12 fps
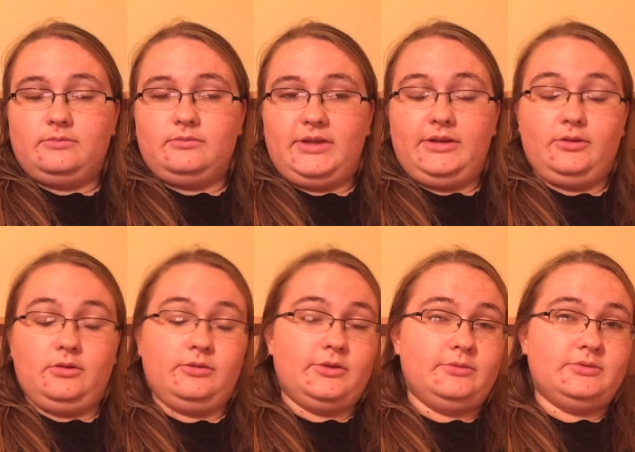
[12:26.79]
my
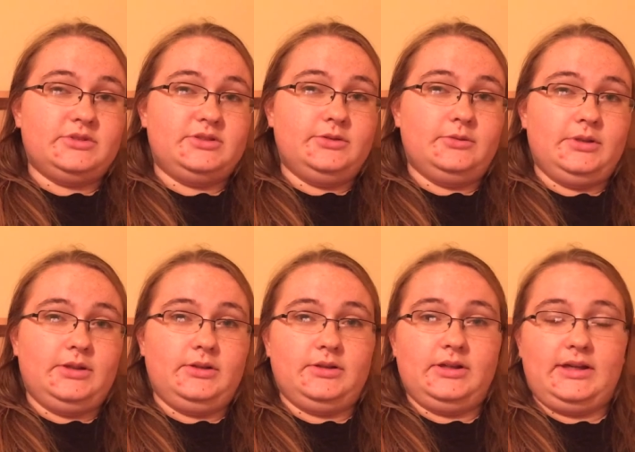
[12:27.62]
girlfriend was
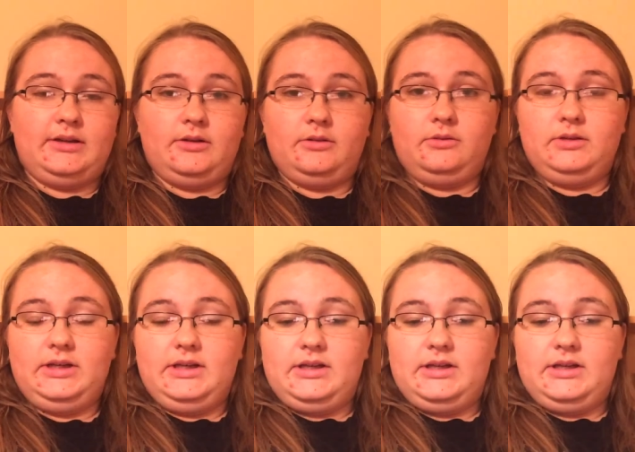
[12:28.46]
doing and how